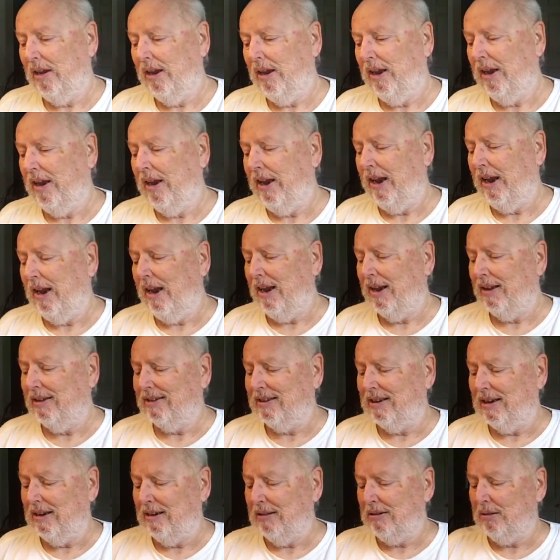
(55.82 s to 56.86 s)
It
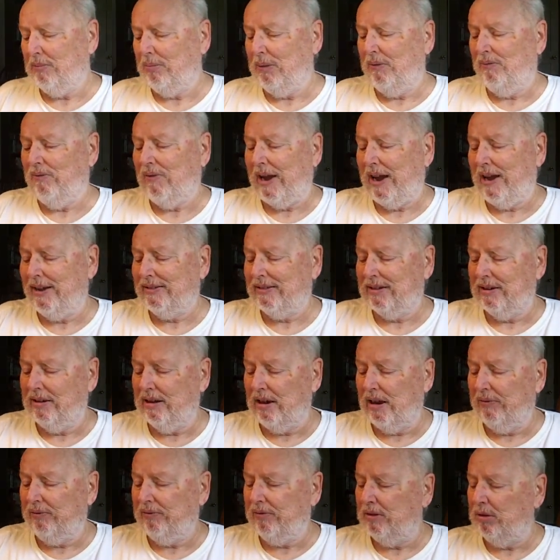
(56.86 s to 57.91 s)
seems to be fast
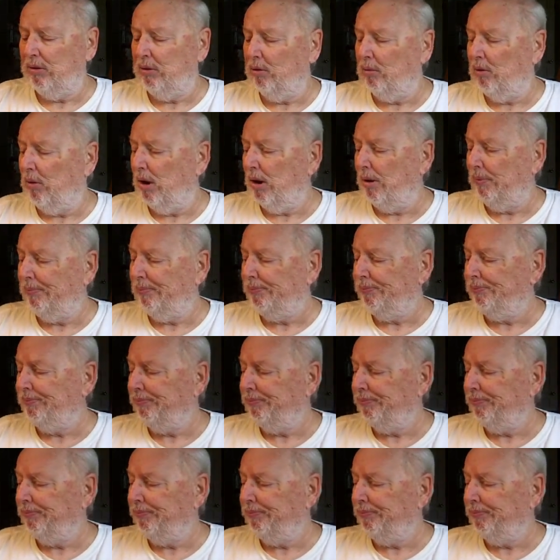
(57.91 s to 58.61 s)
enough to,